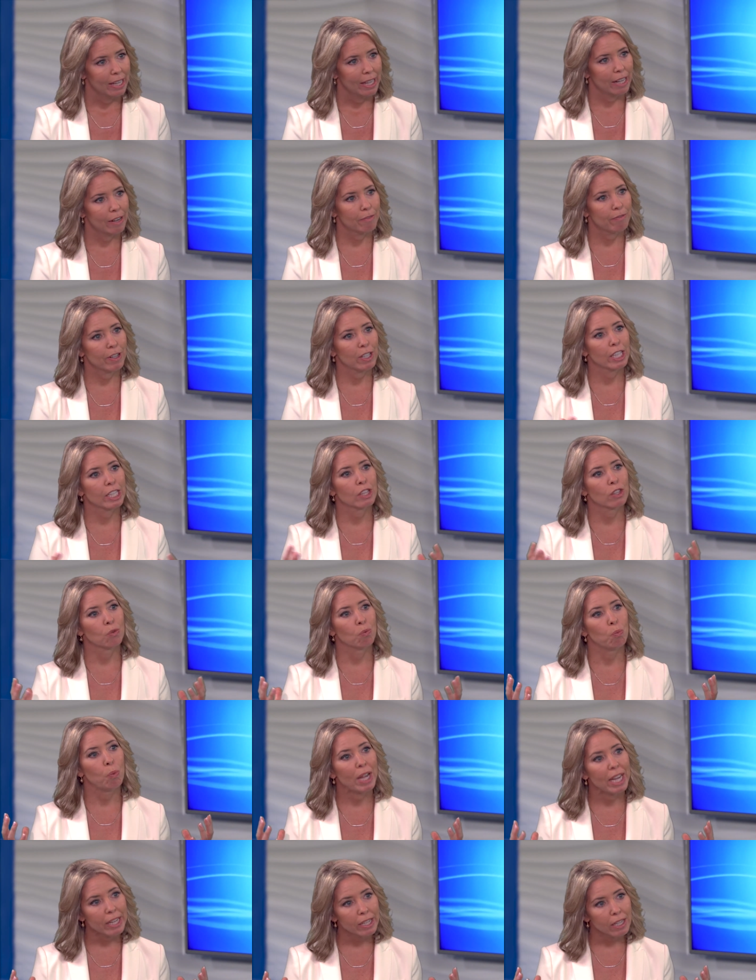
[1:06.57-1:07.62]
And it felt like the
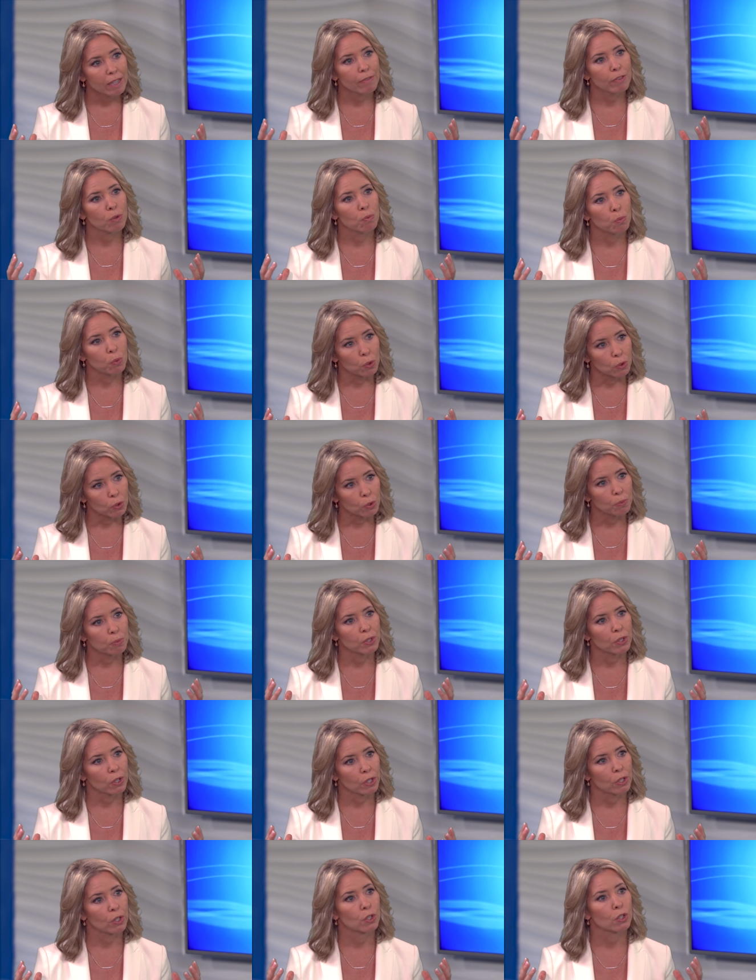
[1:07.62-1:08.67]
weight of the world
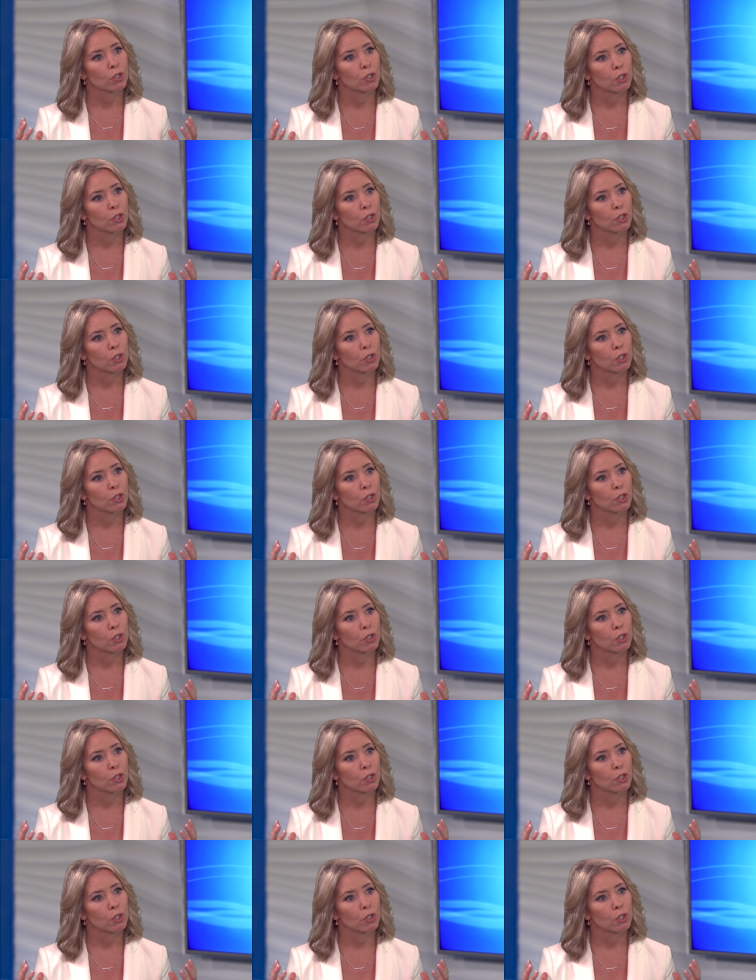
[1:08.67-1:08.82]
was on her